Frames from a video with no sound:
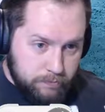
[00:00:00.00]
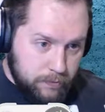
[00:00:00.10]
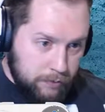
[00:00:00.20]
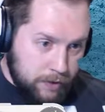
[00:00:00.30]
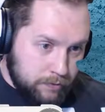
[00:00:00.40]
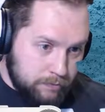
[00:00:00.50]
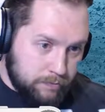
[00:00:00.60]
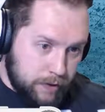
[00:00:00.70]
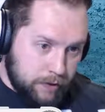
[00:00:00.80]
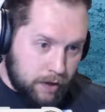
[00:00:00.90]
I mean,
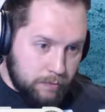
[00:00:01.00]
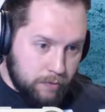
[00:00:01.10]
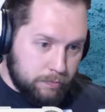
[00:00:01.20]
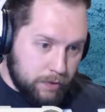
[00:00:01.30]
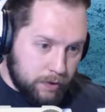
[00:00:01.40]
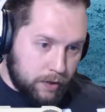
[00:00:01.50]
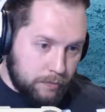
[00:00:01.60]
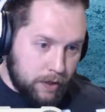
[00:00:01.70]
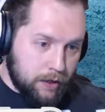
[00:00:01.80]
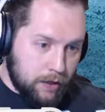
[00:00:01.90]
by the time you
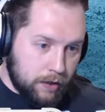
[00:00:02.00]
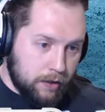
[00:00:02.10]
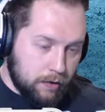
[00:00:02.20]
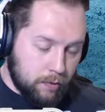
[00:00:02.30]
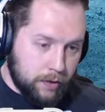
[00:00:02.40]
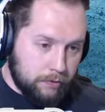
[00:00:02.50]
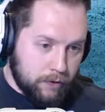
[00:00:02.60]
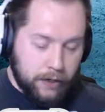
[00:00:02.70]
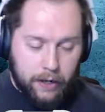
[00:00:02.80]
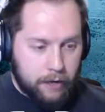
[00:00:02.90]
need to get here or
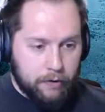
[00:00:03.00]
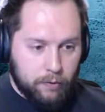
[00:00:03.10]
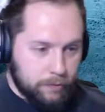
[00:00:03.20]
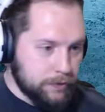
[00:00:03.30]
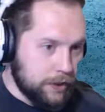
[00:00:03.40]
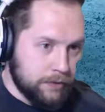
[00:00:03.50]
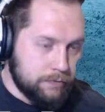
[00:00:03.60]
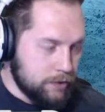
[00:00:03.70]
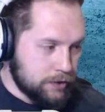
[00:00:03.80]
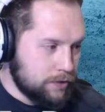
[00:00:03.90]
whatever, I don't know what I'm saying.
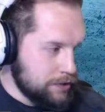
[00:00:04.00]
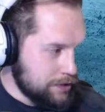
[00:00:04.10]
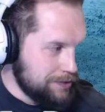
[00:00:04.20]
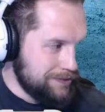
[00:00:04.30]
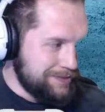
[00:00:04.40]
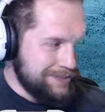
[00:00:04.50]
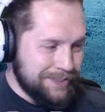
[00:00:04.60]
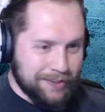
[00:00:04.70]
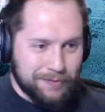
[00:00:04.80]
Just you know,